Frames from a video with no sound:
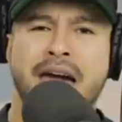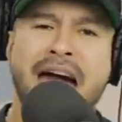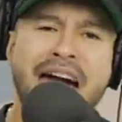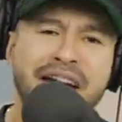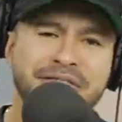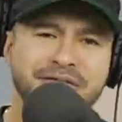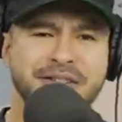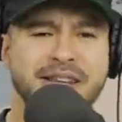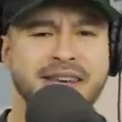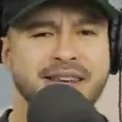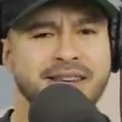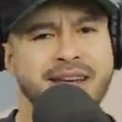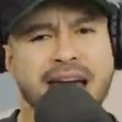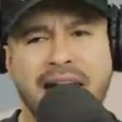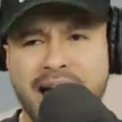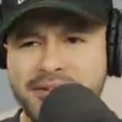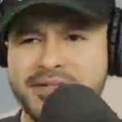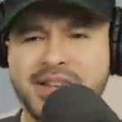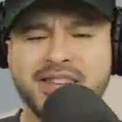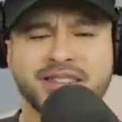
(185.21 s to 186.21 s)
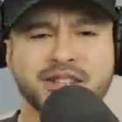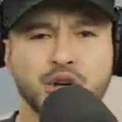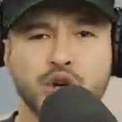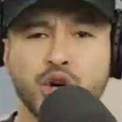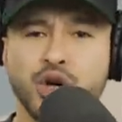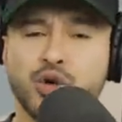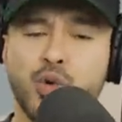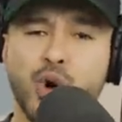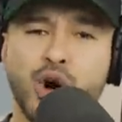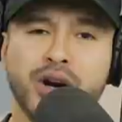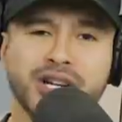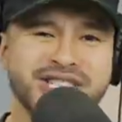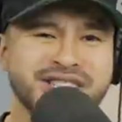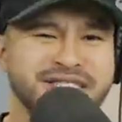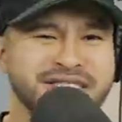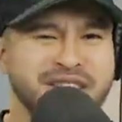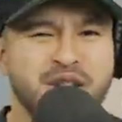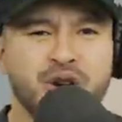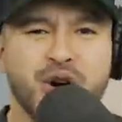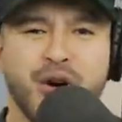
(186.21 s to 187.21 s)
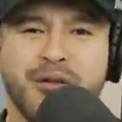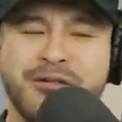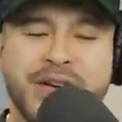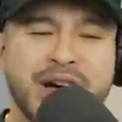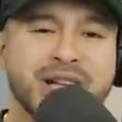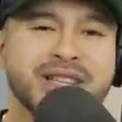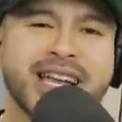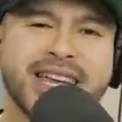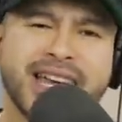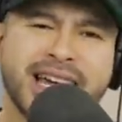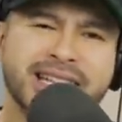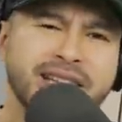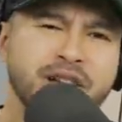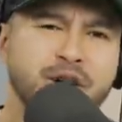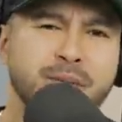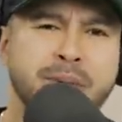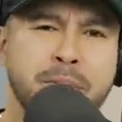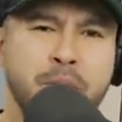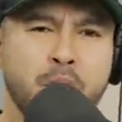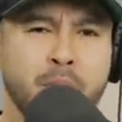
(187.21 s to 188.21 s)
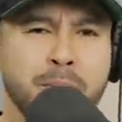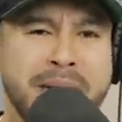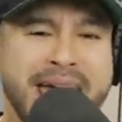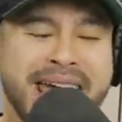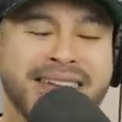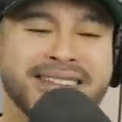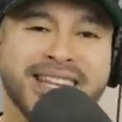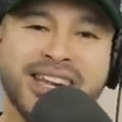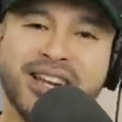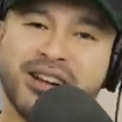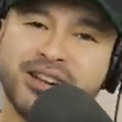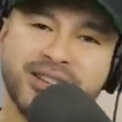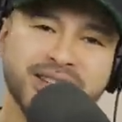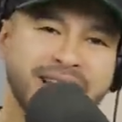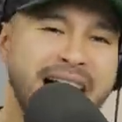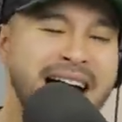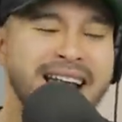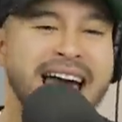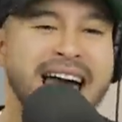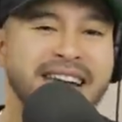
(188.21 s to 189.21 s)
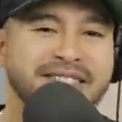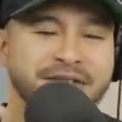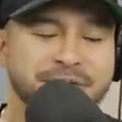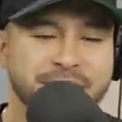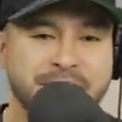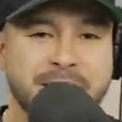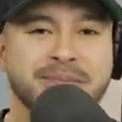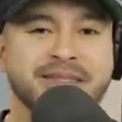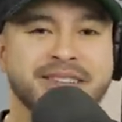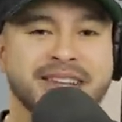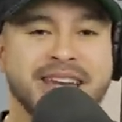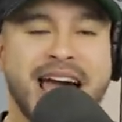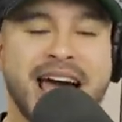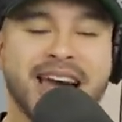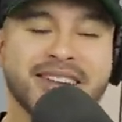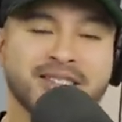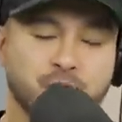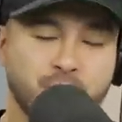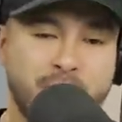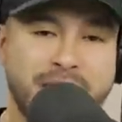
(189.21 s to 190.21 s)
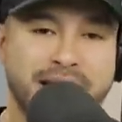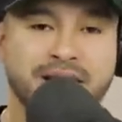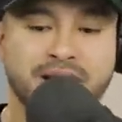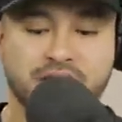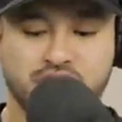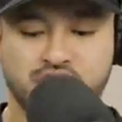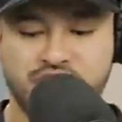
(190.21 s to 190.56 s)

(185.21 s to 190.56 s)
hefty. Hefty is a good word. Just, you know, feel like a little bit more manlier, not as flimsy as regular